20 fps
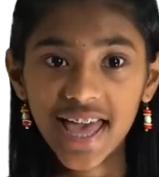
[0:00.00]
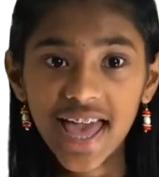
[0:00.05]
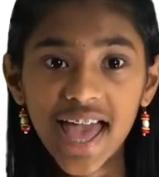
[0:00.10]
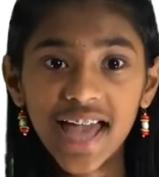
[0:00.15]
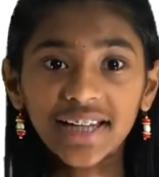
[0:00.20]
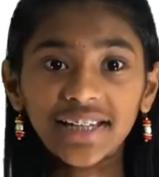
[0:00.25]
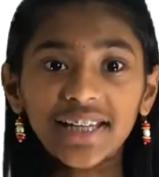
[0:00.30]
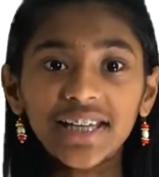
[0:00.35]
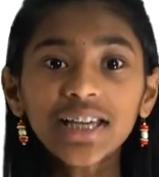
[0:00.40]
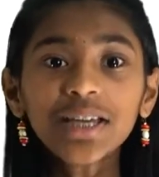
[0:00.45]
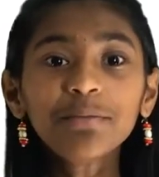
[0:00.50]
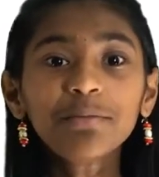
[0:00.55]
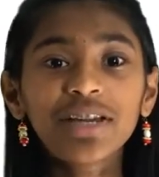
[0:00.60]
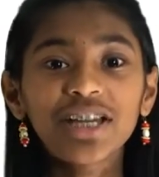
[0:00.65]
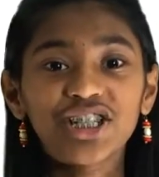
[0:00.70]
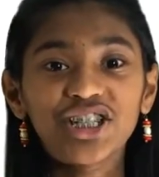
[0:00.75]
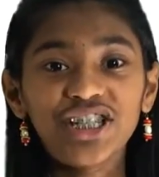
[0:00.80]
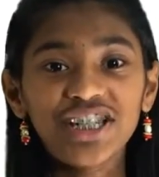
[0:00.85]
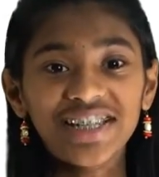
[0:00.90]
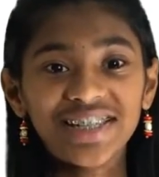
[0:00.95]
An
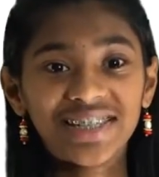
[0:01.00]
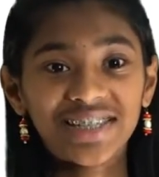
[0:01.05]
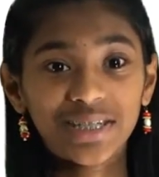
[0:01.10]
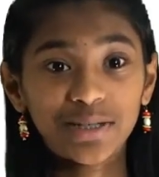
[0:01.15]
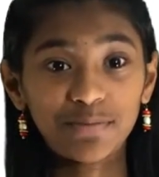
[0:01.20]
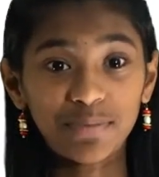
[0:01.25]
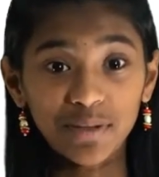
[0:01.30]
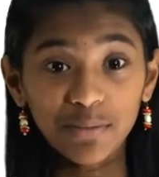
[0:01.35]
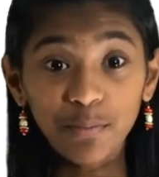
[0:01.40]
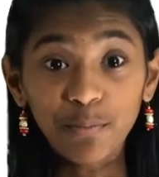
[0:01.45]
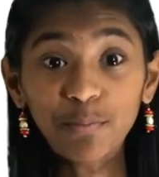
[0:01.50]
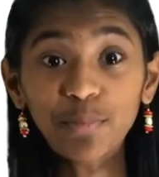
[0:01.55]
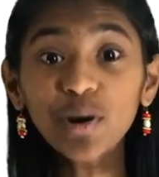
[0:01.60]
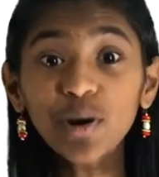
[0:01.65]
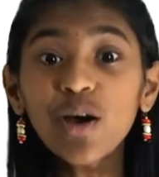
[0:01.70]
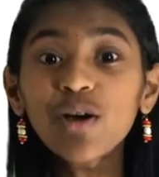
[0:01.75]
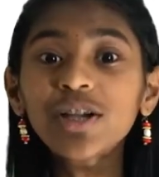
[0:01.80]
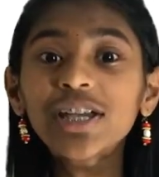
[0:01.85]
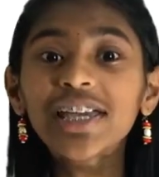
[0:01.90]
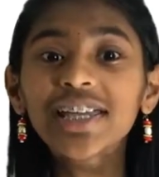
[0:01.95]
image needs to be
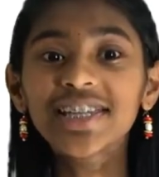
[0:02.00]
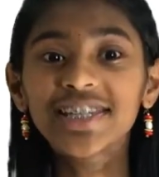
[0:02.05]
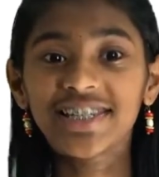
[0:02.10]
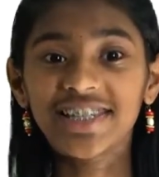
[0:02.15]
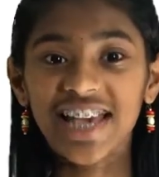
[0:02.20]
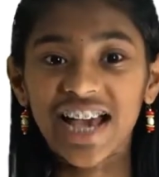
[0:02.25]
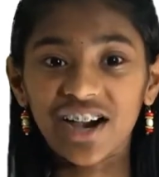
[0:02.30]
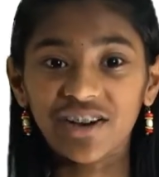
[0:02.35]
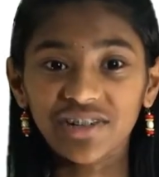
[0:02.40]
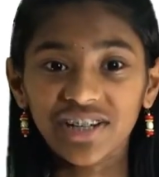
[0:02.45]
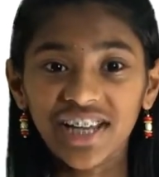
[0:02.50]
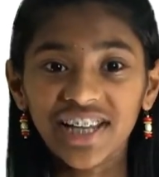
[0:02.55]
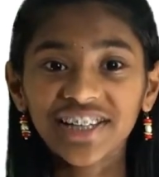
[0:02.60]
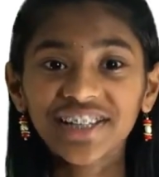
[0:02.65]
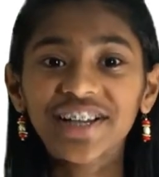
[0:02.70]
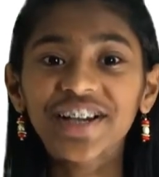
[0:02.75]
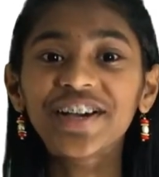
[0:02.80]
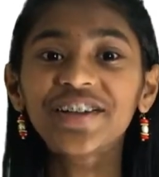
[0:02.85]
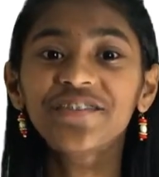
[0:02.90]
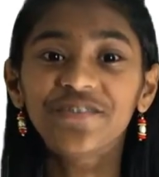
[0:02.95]
broken down
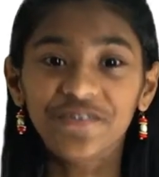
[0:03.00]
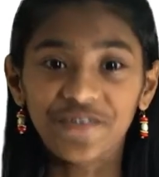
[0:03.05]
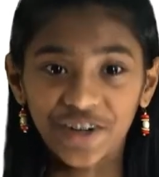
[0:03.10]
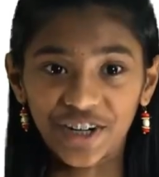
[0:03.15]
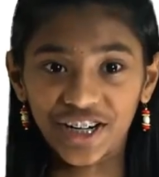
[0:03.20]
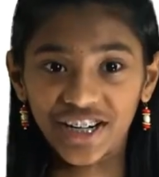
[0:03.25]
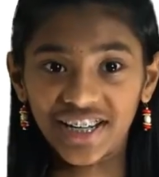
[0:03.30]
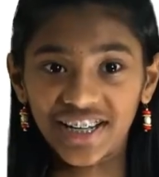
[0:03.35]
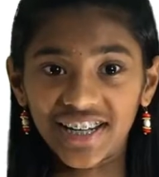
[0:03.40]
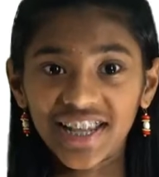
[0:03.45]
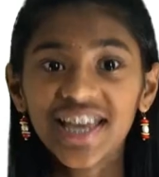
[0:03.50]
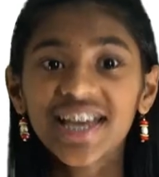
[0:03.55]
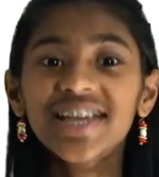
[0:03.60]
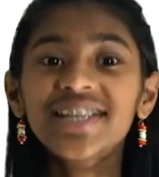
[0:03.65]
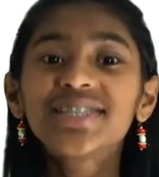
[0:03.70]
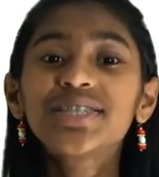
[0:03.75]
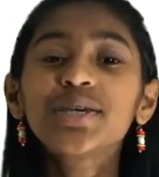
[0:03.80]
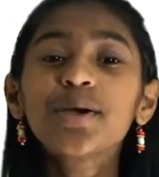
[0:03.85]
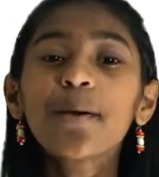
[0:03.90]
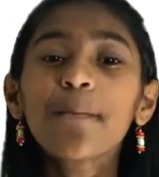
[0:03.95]
and converted
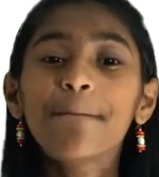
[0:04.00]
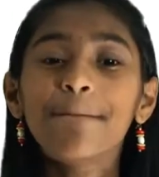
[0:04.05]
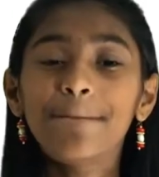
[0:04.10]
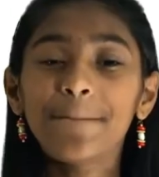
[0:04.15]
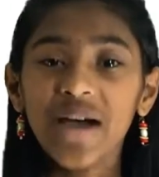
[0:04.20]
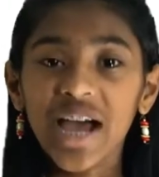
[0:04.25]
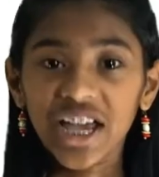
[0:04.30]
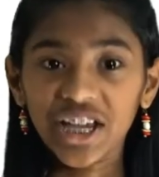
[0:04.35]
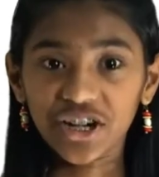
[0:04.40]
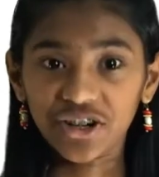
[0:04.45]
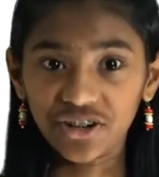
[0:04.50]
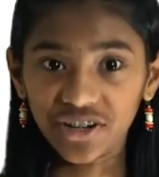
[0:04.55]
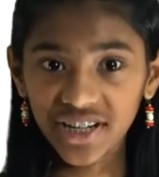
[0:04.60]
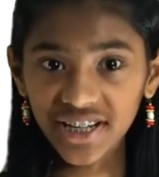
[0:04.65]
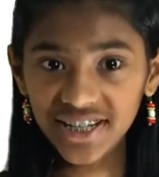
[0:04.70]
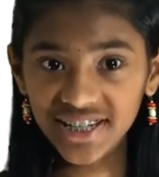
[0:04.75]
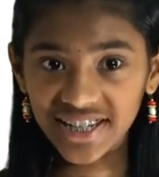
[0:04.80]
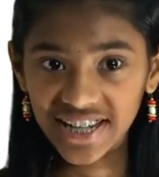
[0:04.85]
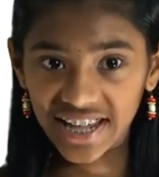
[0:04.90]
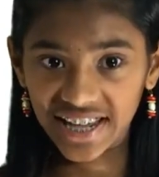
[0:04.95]
to binary
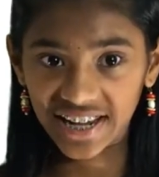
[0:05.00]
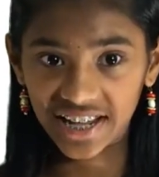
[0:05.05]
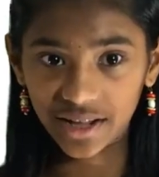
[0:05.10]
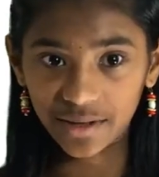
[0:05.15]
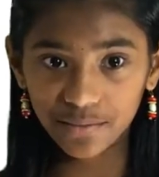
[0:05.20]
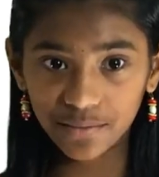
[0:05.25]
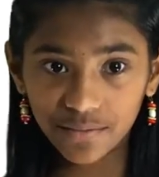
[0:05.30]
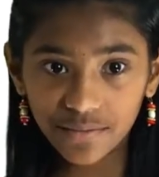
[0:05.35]
data.